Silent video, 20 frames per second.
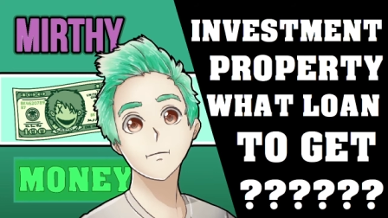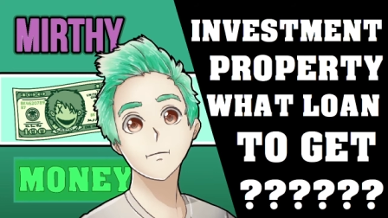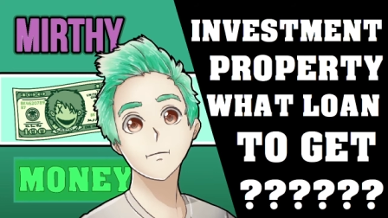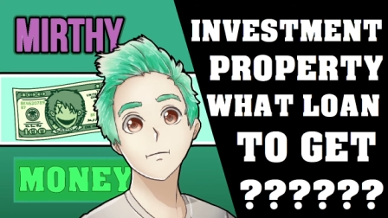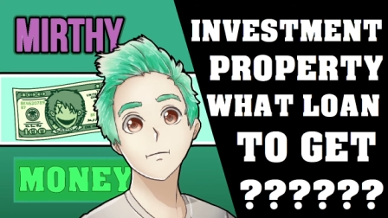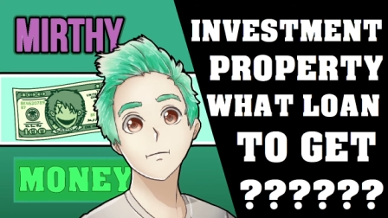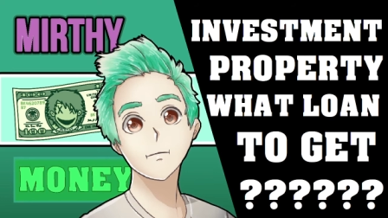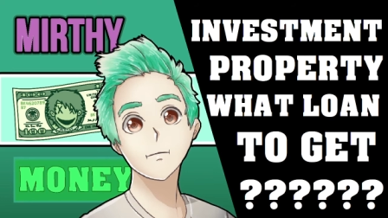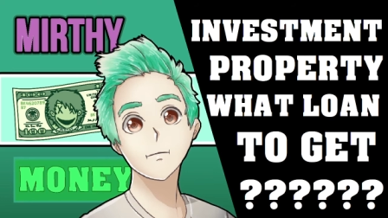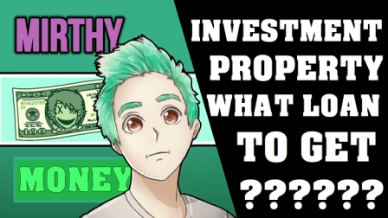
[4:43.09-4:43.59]

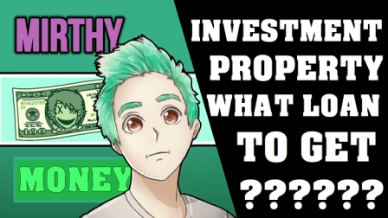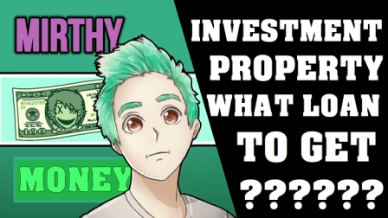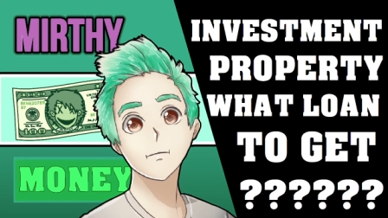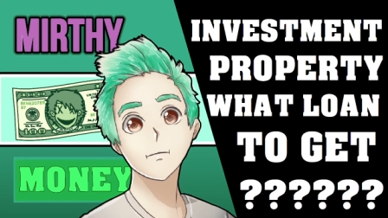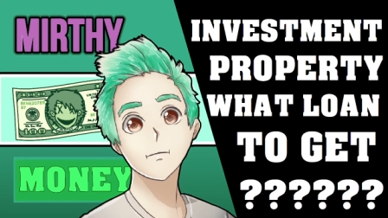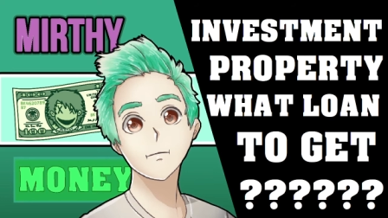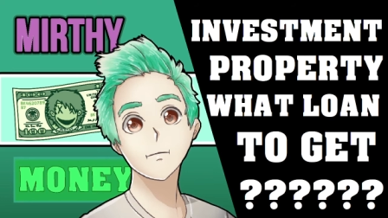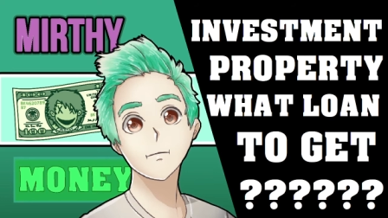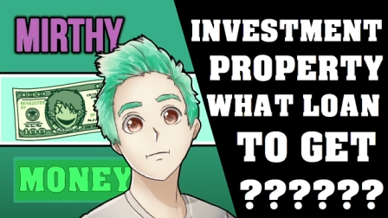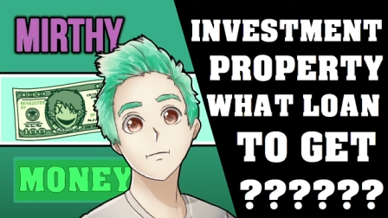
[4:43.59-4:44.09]
you only had to
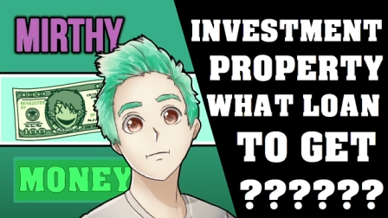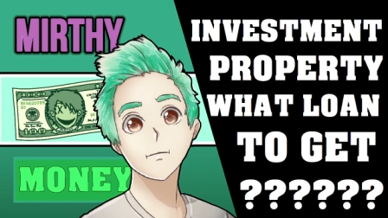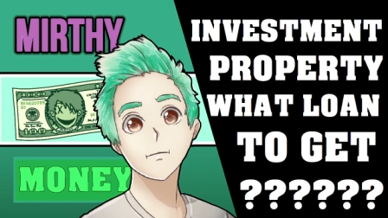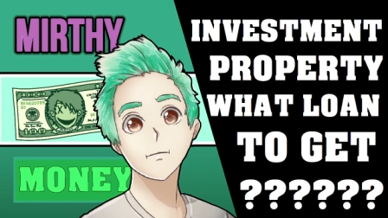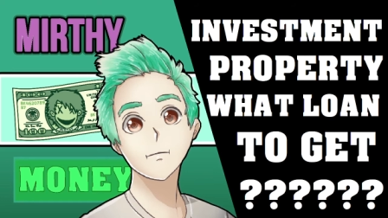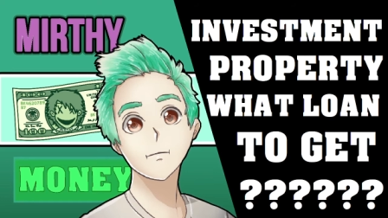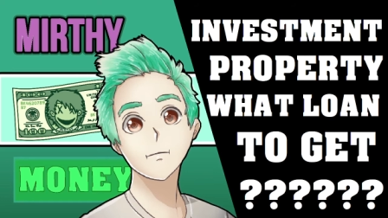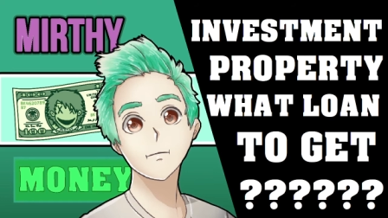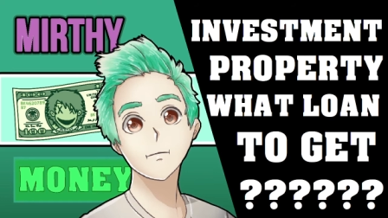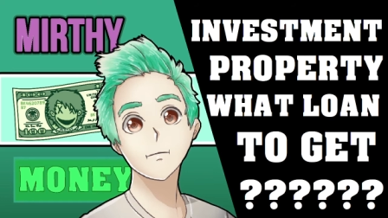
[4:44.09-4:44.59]
put down
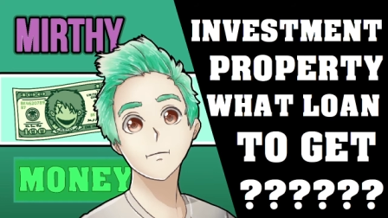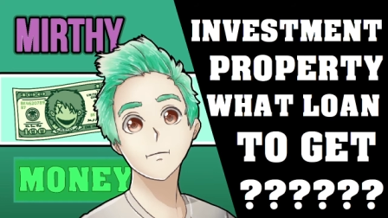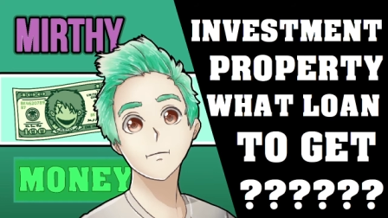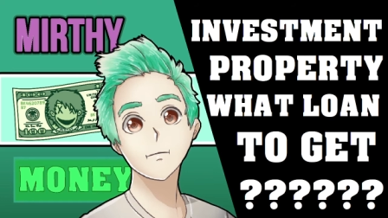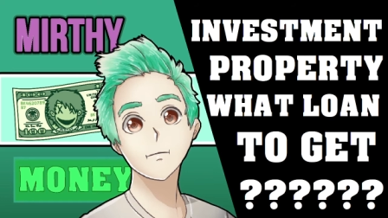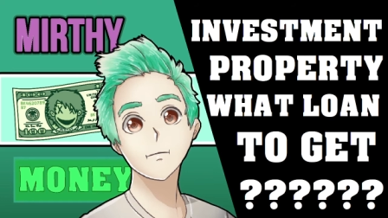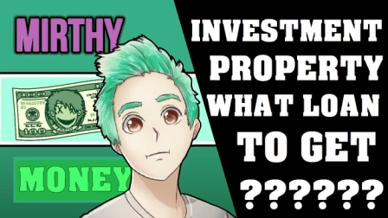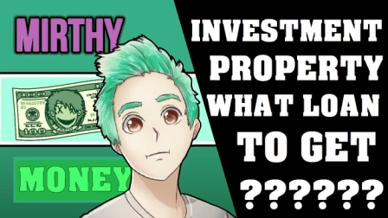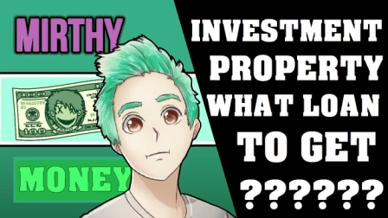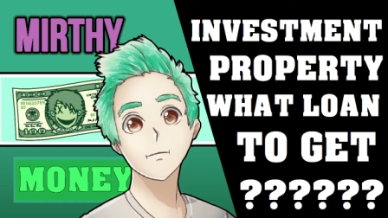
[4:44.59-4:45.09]
a small
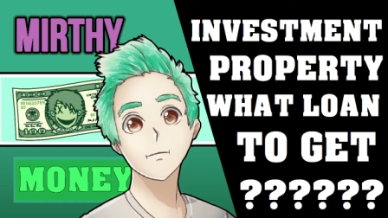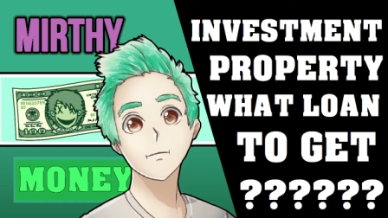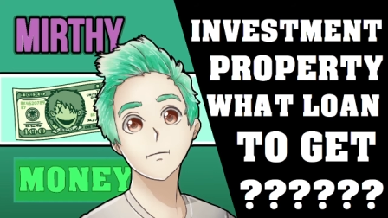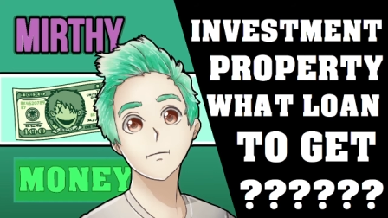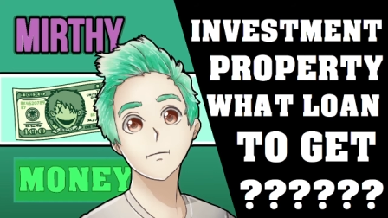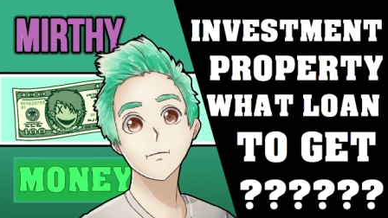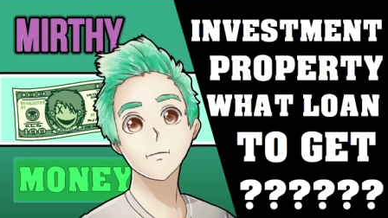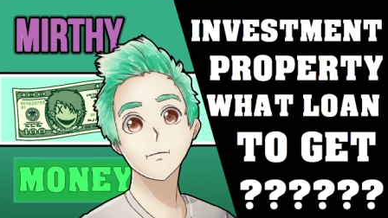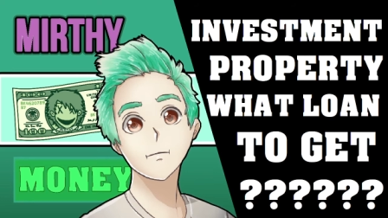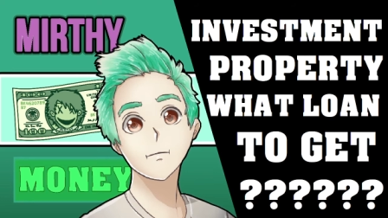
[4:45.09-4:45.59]
amount of your own
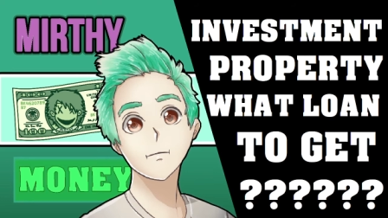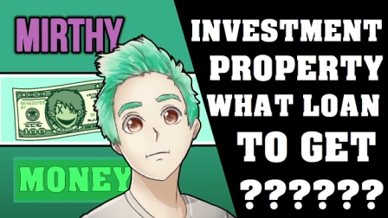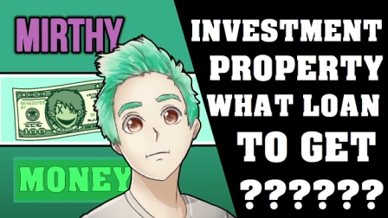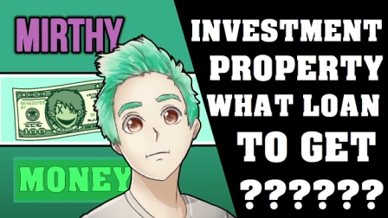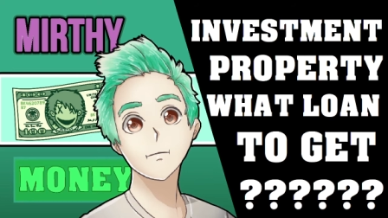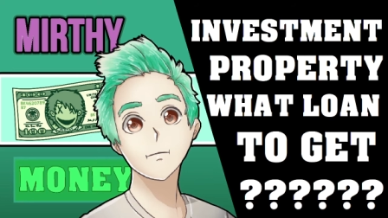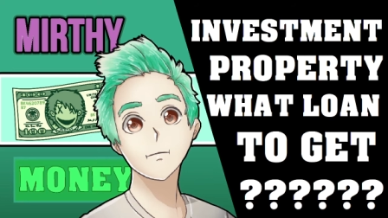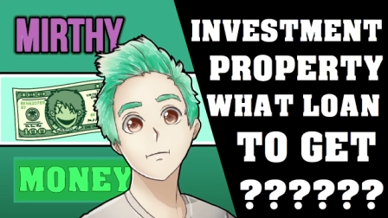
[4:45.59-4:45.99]
cash.